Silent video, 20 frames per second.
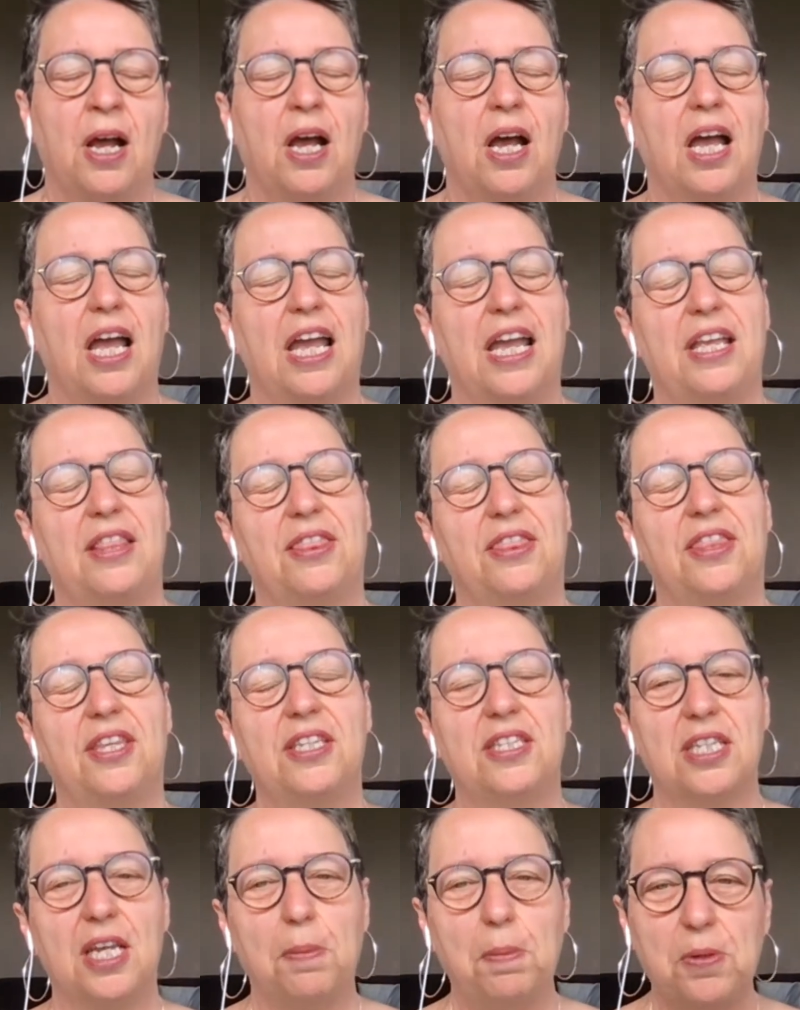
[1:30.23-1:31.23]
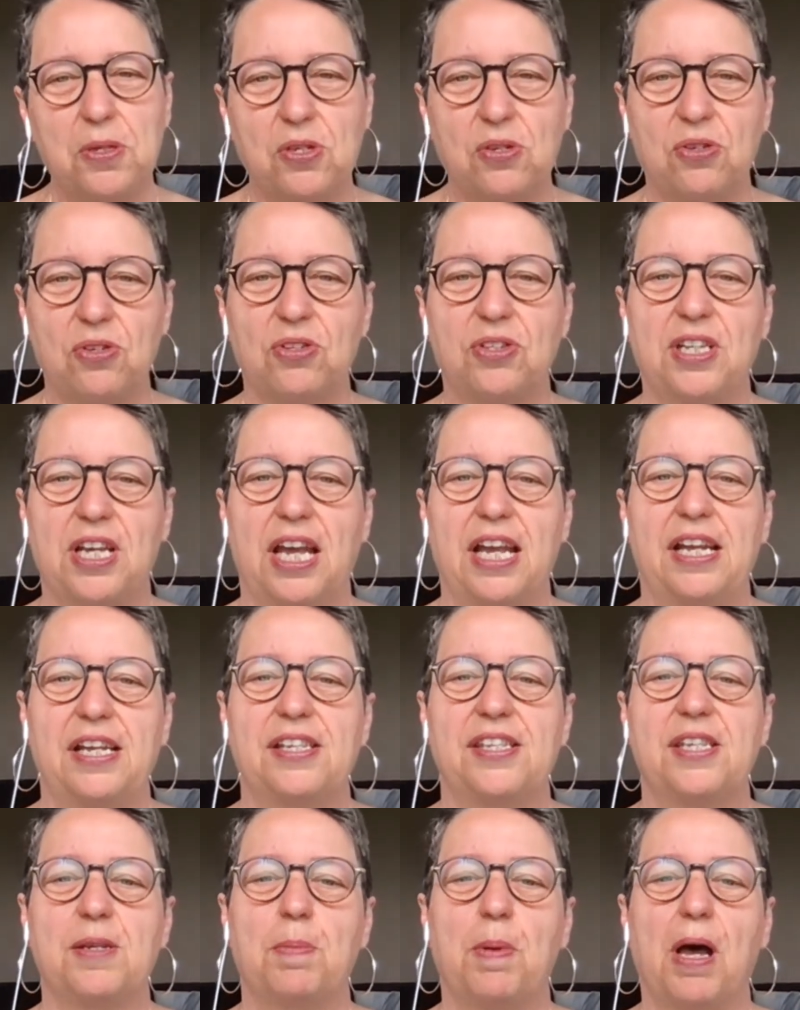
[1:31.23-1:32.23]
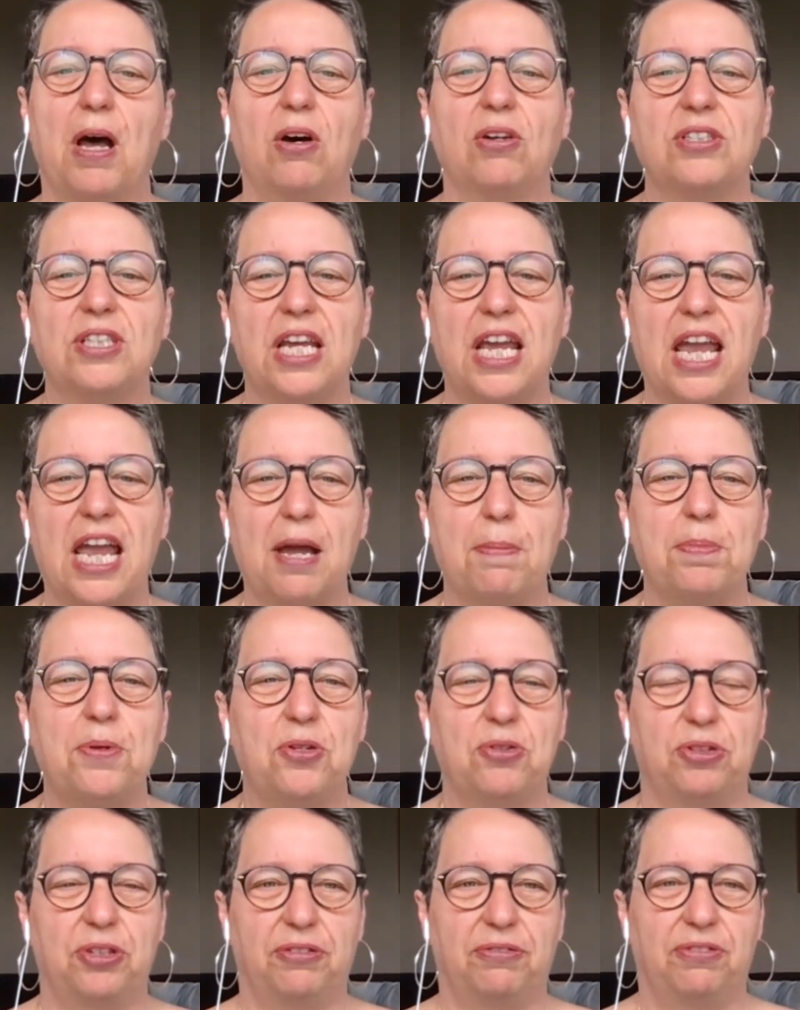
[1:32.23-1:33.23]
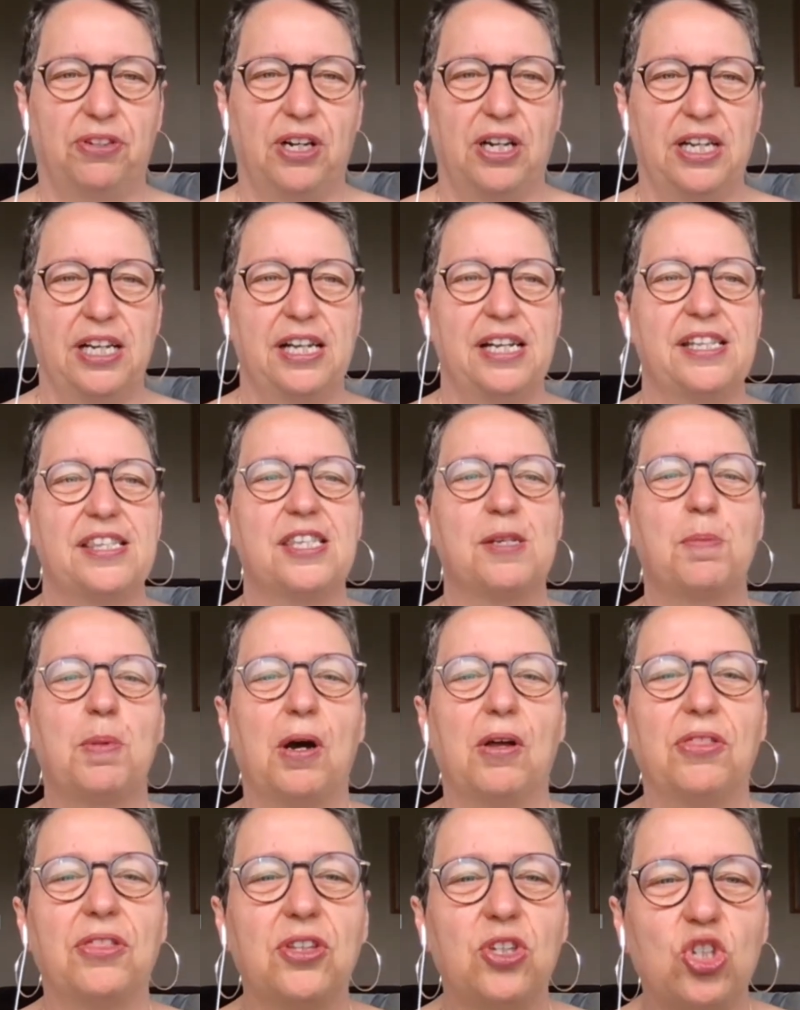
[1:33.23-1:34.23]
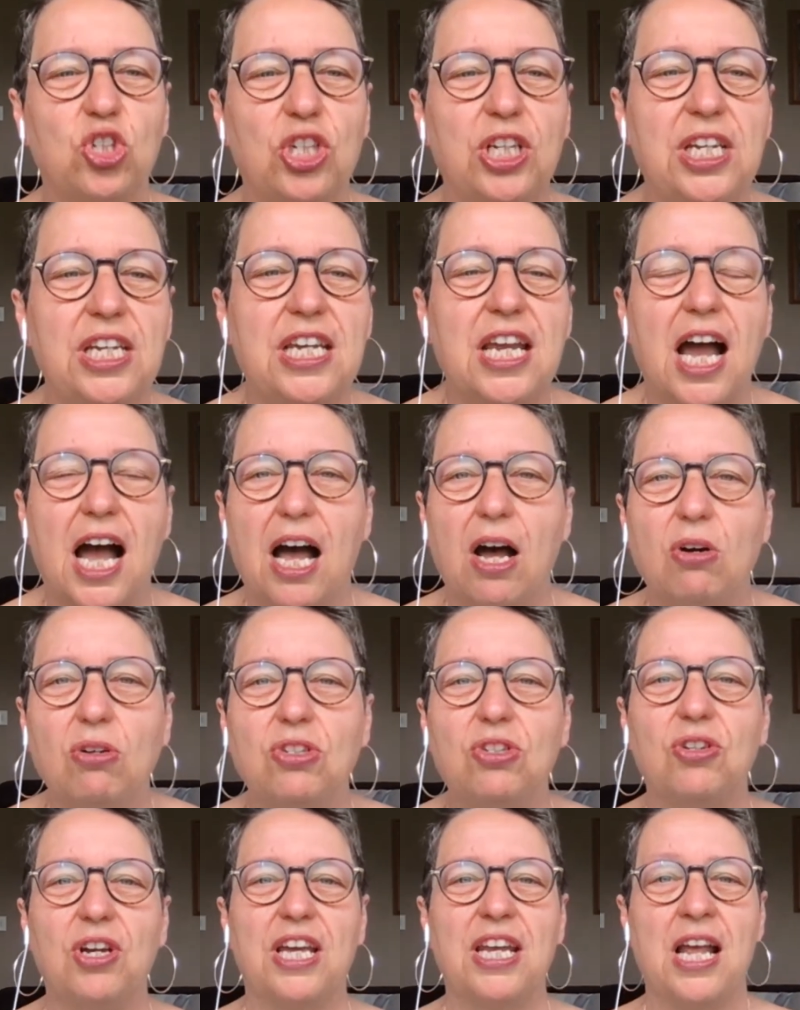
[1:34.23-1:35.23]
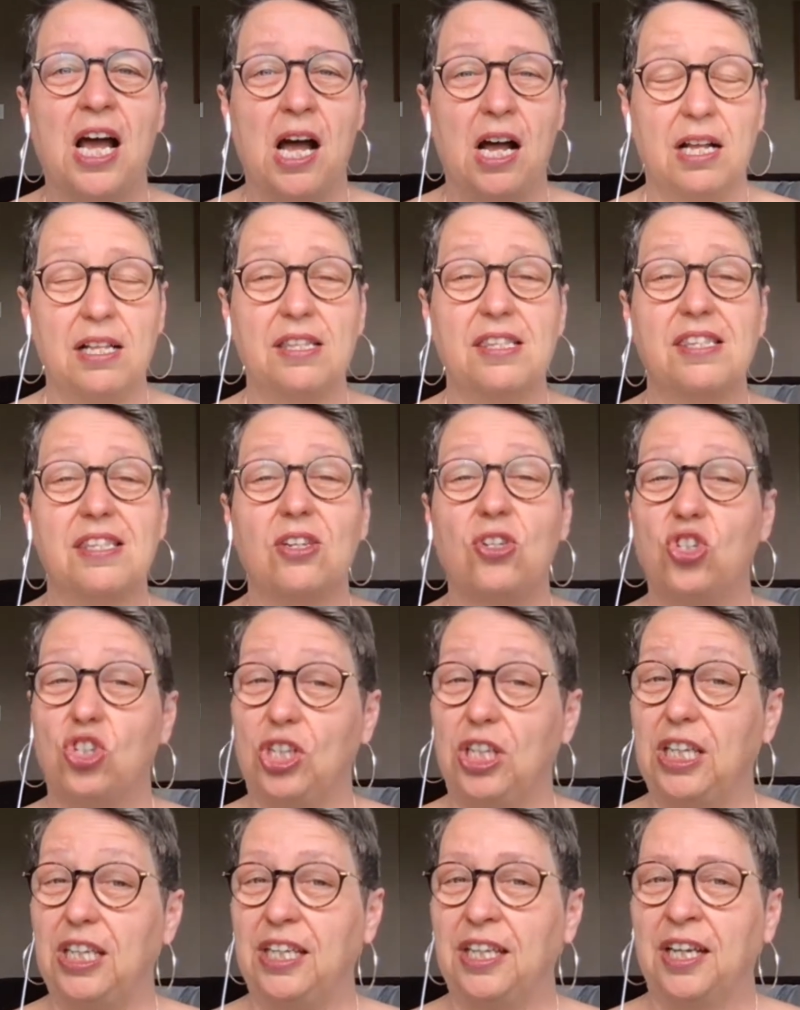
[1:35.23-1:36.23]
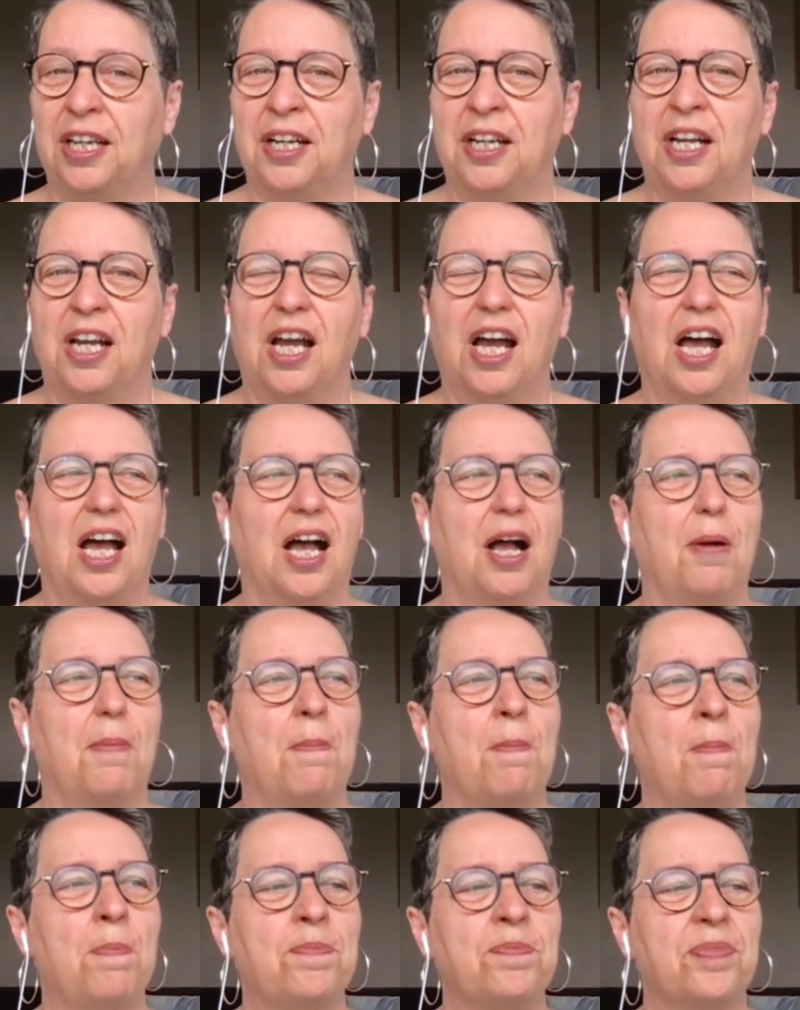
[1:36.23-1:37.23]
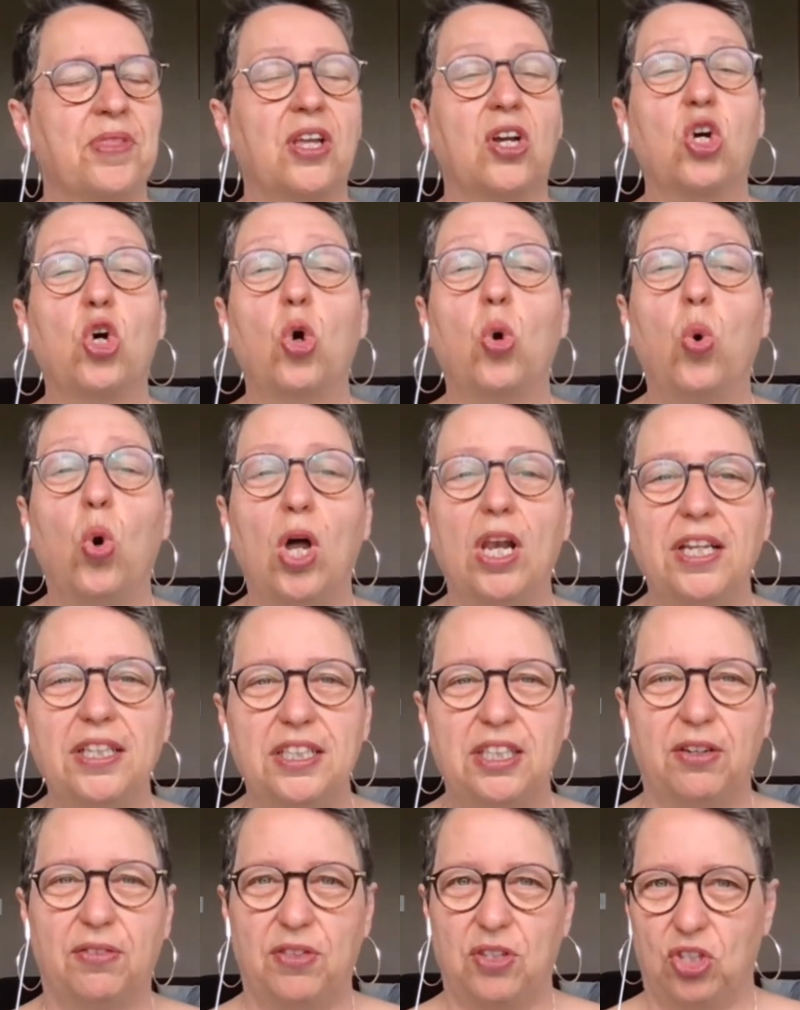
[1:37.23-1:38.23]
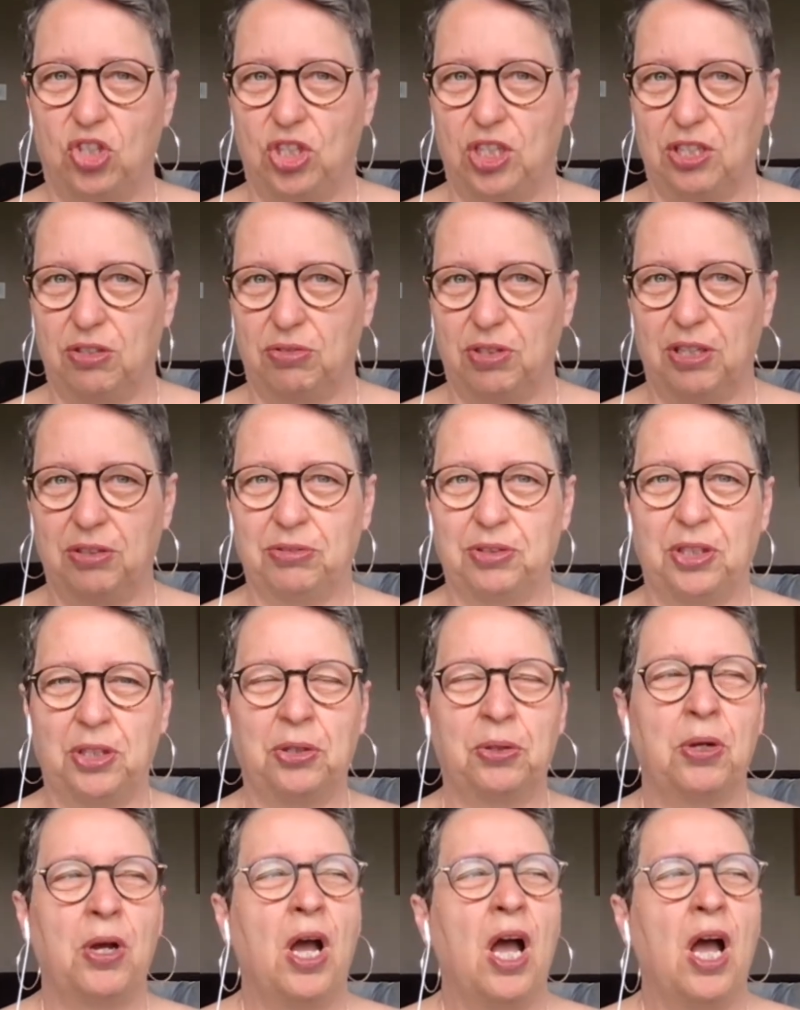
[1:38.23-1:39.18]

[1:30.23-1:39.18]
And this episode today is about air purifier. It's about the qi, how to enhance the qi, the quality of the qi around you.